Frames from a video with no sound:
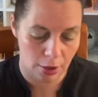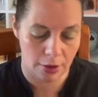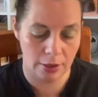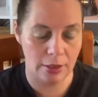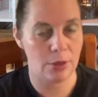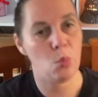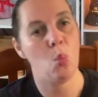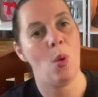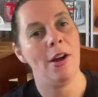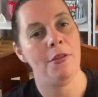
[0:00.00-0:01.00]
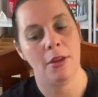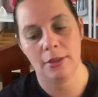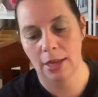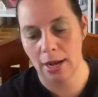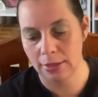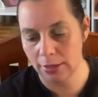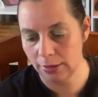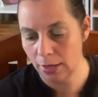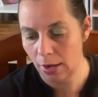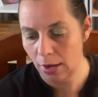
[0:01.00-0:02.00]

this is one of those cases.